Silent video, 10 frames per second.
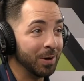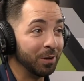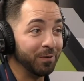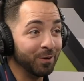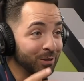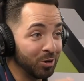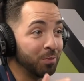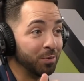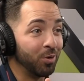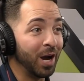Well, if you're a sole
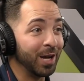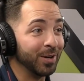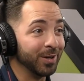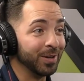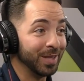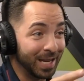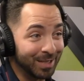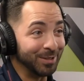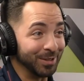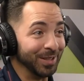proprietor, that
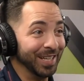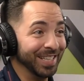is your client.